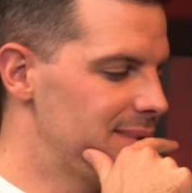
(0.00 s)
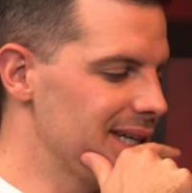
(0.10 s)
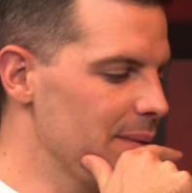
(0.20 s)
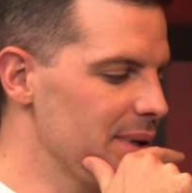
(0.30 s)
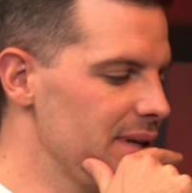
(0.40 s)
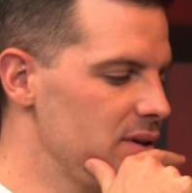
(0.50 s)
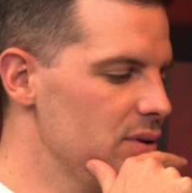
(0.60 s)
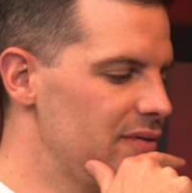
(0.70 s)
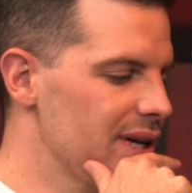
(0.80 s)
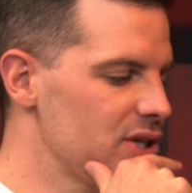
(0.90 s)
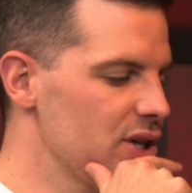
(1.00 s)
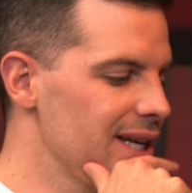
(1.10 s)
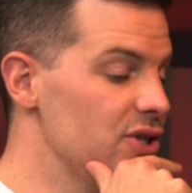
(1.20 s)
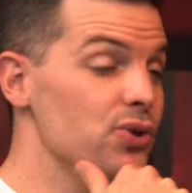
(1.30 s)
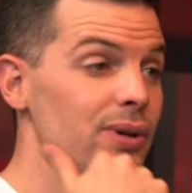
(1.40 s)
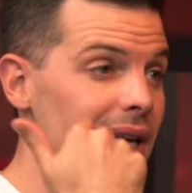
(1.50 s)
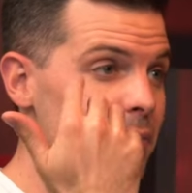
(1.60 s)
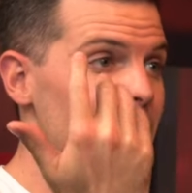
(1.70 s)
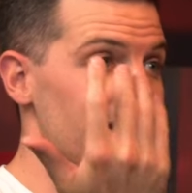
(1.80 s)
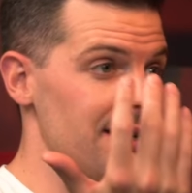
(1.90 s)
tell me, you eventually do
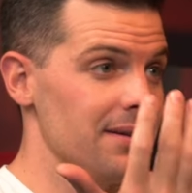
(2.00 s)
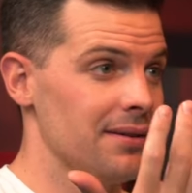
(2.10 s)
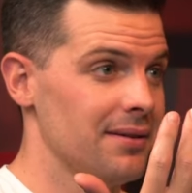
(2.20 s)
get paid.